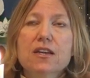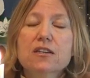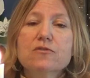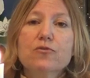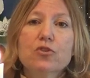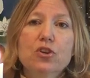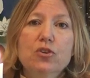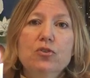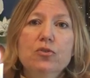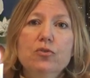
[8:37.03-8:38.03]
is for
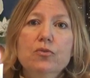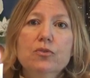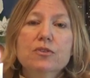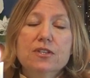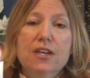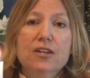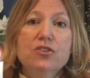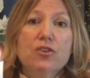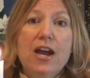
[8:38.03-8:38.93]
you to get your